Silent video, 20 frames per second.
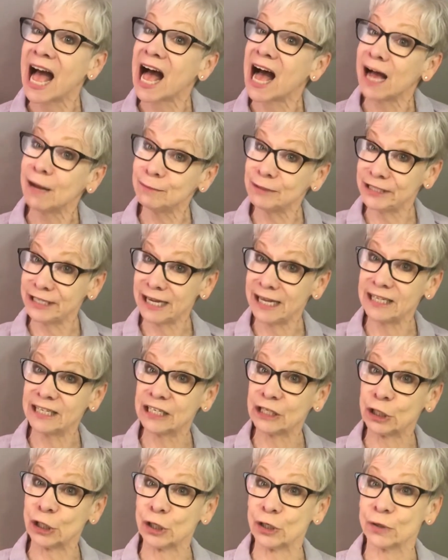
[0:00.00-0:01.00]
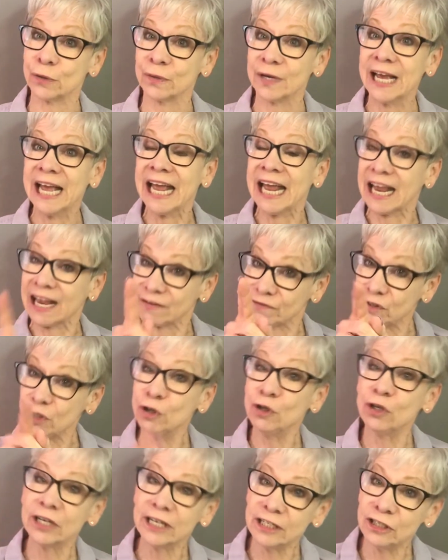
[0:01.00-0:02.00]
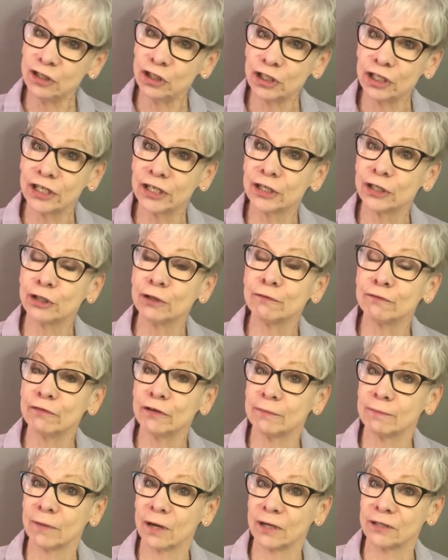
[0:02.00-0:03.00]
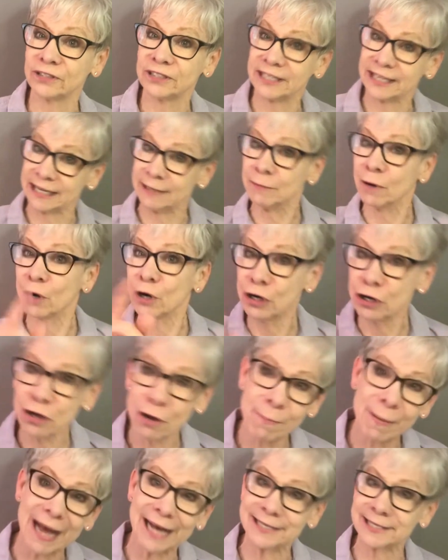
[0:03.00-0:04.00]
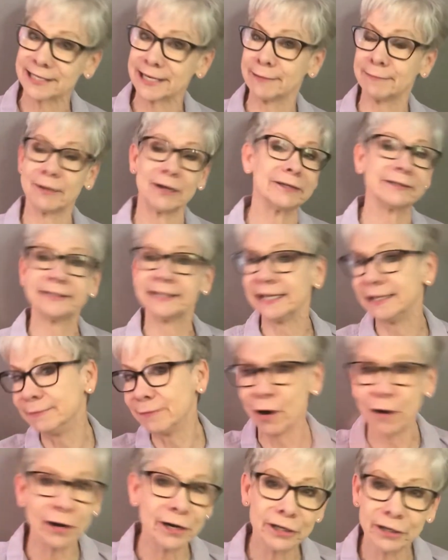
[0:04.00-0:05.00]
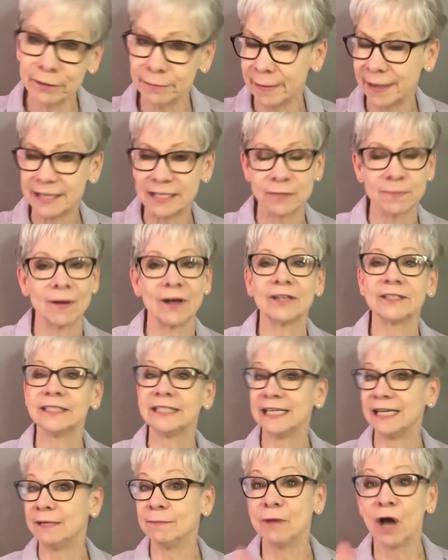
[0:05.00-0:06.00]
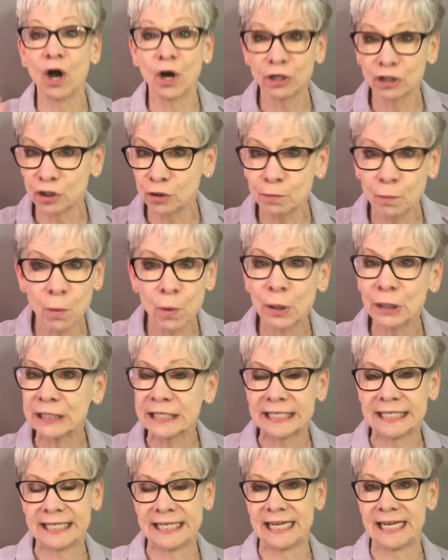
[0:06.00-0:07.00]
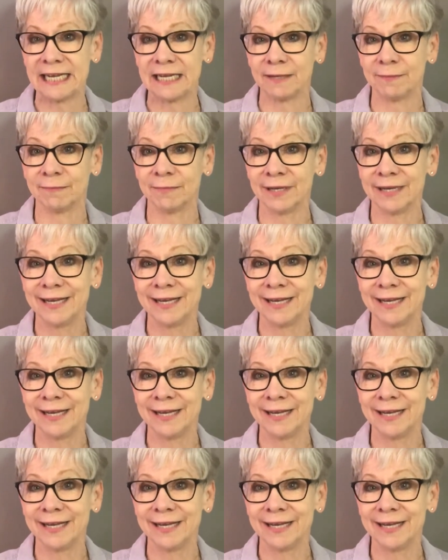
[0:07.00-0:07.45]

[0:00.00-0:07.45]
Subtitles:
I'm telling you, if you can cheer your football team or your basketball team or your baseball team or sports team,